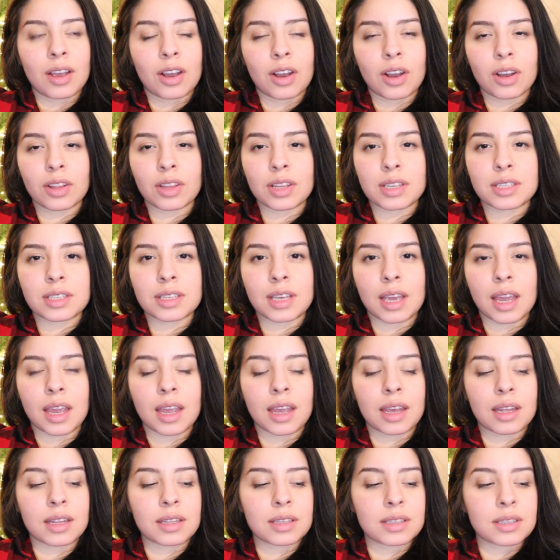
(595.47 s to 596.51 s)
all the
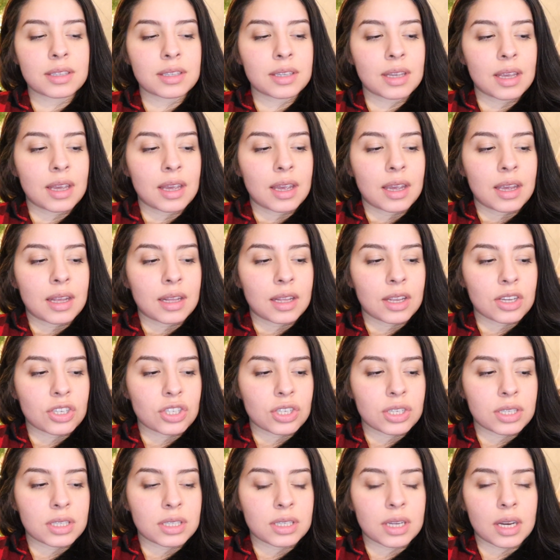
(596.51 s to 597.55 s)
science that she
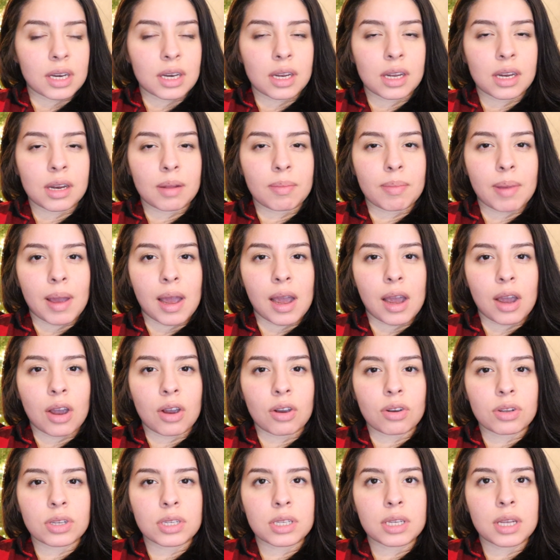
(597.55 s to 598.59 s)
studied
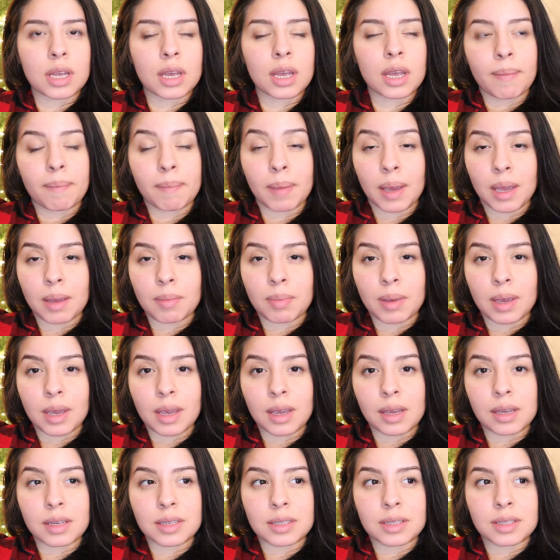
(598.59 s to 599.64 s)
about
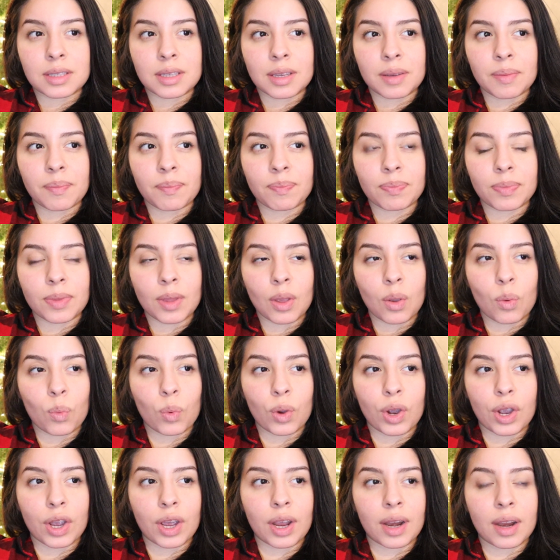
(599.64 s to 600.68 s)
babies
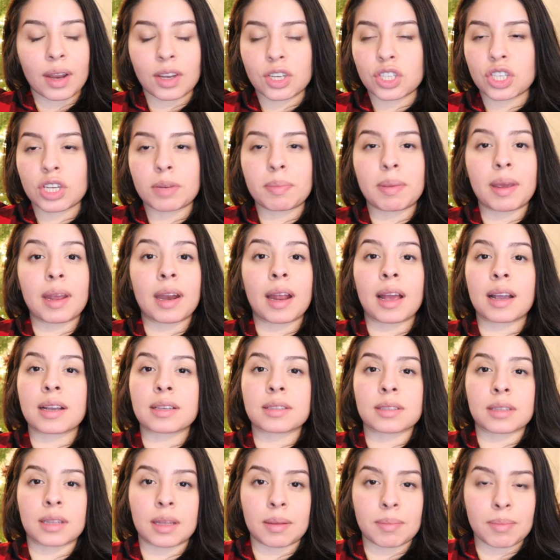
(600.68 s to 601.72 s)
she'd be an
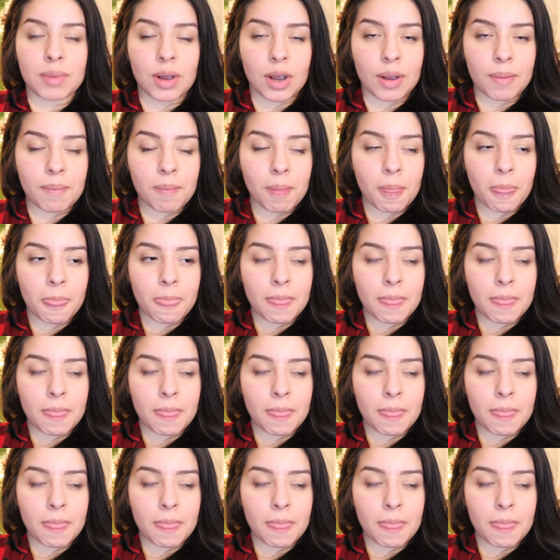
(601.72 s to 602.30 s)
excellent mom.